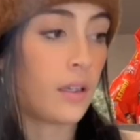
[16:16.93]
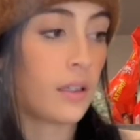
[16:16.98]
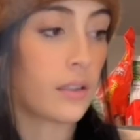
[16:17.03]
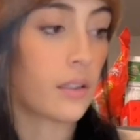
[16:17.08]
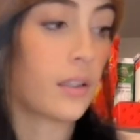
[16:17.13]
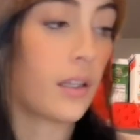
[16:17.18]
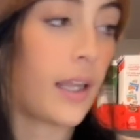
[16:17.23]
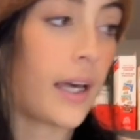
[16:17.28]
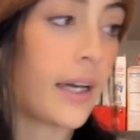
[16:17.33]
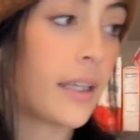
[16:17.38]

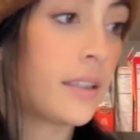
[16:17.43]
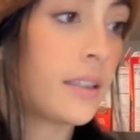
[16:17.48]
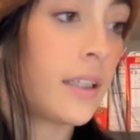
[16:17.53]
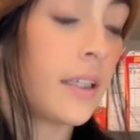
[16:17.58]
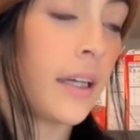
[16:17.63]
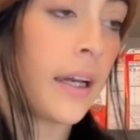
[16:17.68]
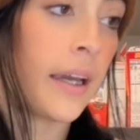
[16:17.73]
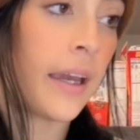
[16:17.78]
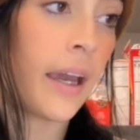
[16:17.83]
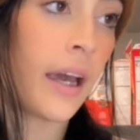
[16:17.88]
The last
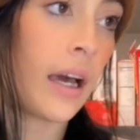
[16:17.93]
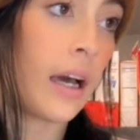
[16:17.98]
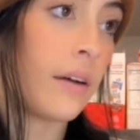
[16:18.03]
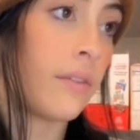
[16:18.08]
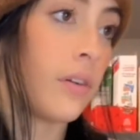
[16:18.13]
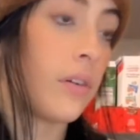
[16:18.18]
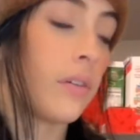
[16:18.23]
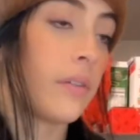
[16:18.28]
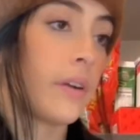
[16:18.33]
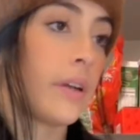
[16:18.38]
thing I
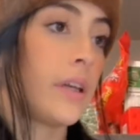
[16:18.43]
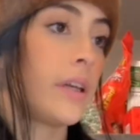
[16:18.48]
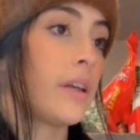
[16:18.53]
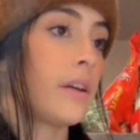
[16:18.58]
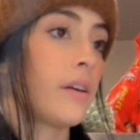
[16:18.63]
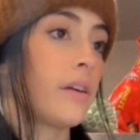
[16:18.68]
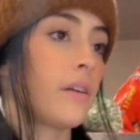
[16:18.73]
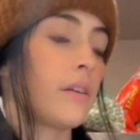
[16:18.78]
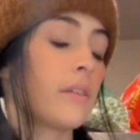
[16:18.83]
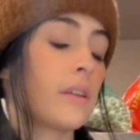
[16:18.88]
have over
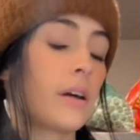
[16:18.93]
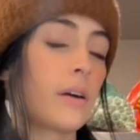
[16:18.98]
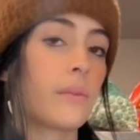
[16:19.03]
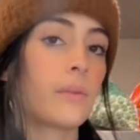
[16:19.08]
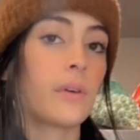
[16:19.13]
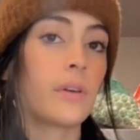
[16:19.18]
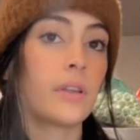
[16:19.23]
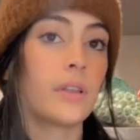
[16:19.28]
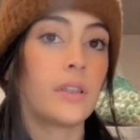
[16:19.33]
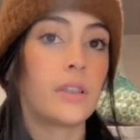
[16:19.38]
here that
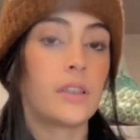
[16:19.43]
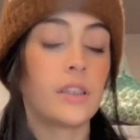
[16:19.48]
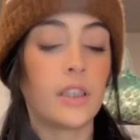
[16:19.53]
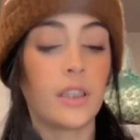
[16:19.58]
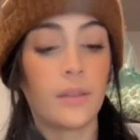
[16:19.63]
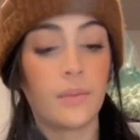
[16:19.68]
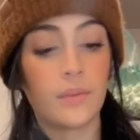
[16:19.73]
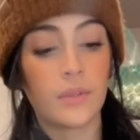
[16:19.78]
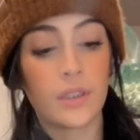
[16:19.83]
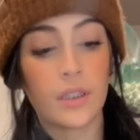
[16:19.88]
really
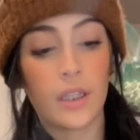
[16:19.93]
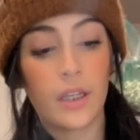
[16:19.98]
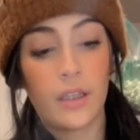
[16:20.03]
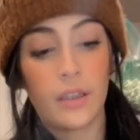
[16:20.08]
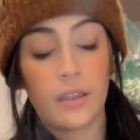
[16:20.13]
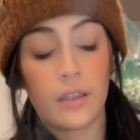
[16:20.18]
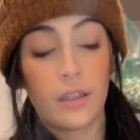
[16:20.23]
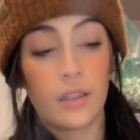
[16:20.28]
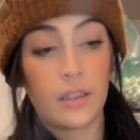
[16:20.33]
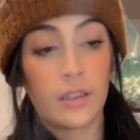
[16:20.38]
seems
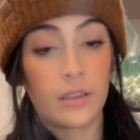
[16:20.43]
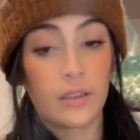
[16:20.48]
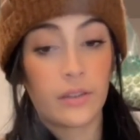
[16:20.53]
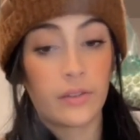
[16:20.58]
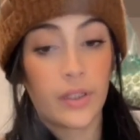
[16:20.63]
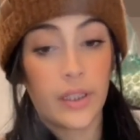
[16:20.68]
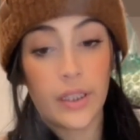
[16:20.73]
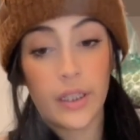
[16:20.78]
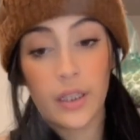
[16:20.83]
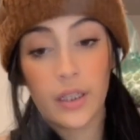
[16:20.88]
like an
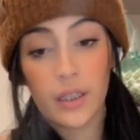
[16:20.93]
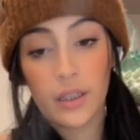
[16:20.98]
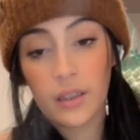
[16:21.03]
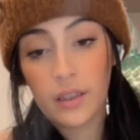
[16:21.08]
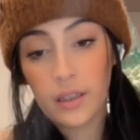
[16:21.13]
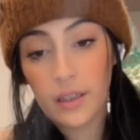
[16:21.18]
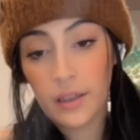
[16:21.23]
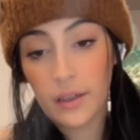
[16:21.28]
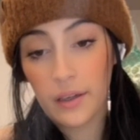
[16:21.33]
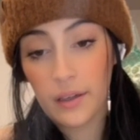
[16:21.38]

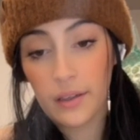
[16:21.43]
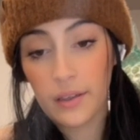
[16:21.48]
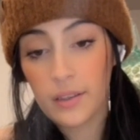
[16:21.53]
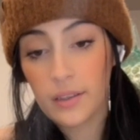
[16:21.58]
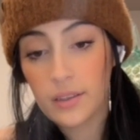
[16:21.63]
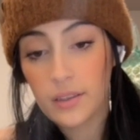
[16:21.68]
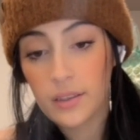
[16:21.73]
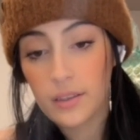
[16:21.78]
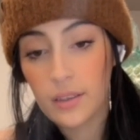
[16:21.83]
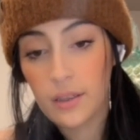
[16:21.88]
ingredient
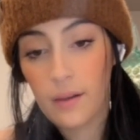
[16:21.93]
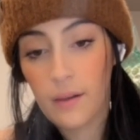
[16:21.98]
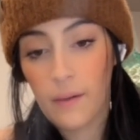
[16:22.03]
is